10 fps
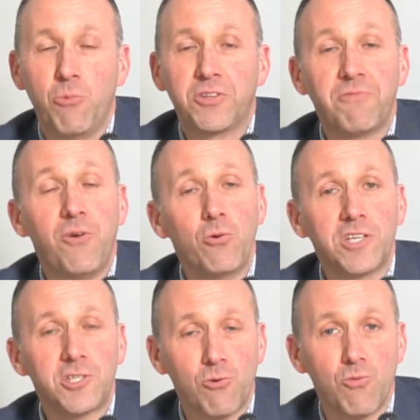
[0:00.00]
With the
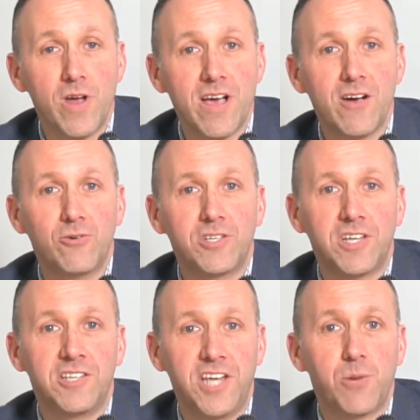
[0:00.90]
focus around
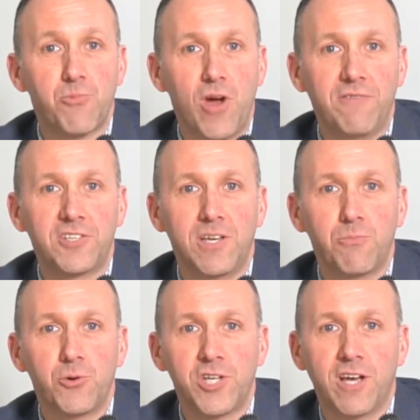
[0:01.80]
data privacy
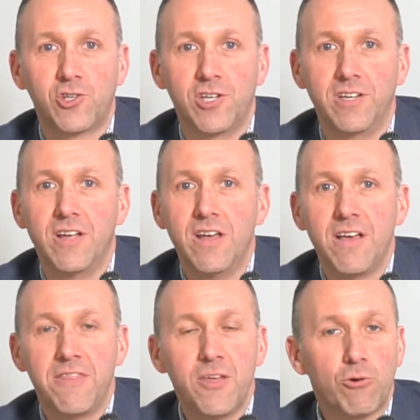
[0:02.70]
and protection,
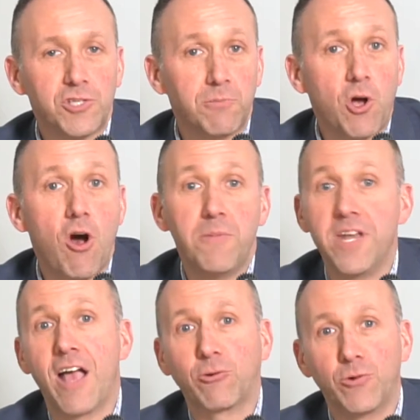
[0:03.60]
there are some common
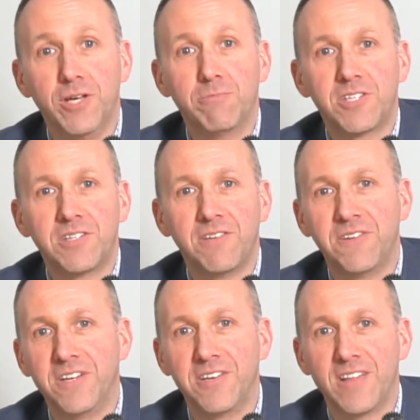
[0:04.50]
acronyms that
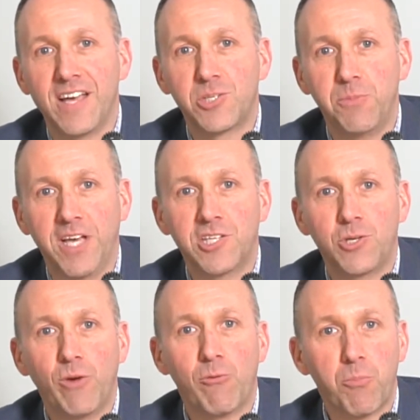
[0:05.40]
fit into that space.
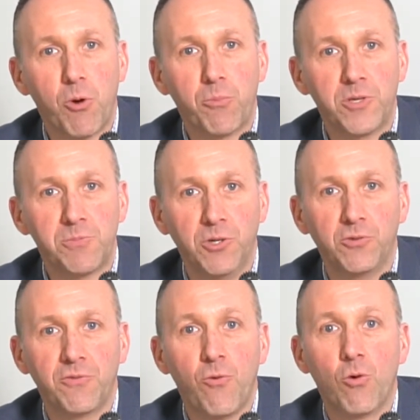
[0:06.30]
We were
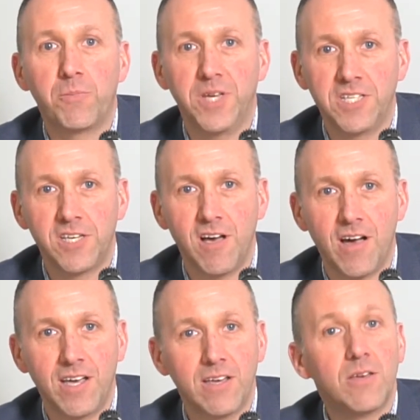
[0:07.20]
purpose-built for
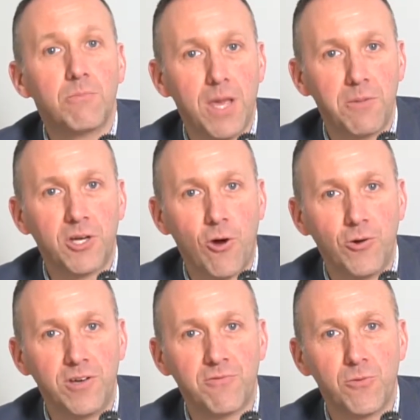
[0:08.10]
PCI, payment
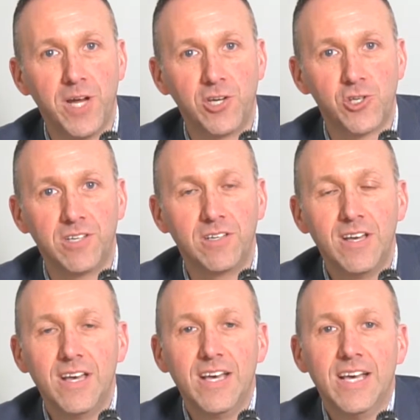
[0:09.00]
card information.
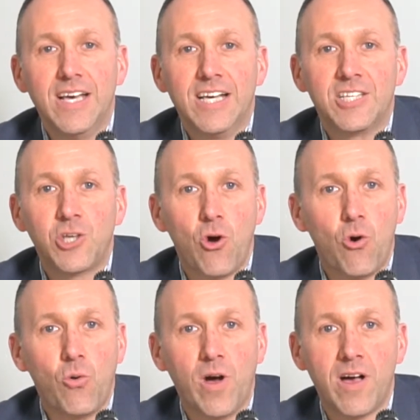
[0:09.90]

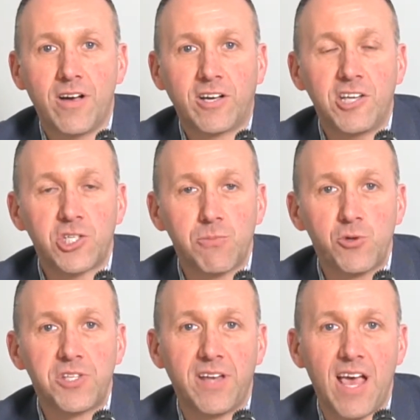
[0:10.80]
So
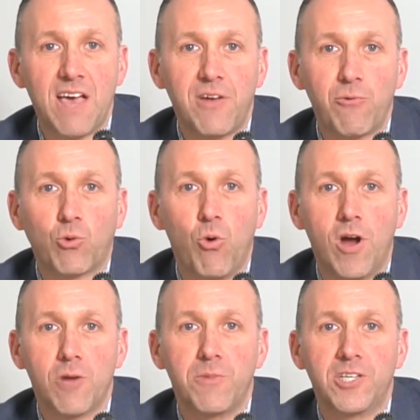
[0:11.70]
customers that have a
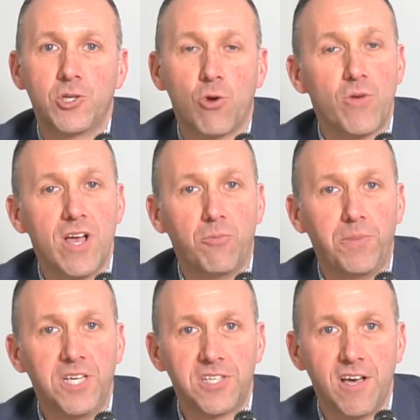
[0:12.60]
requirement around
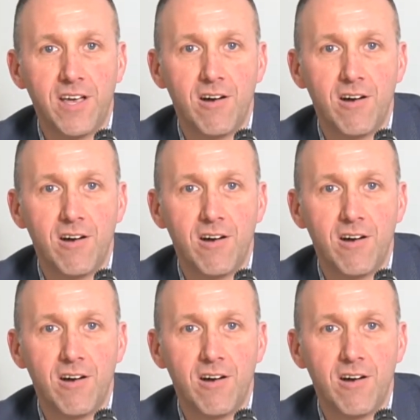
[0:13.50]
PCI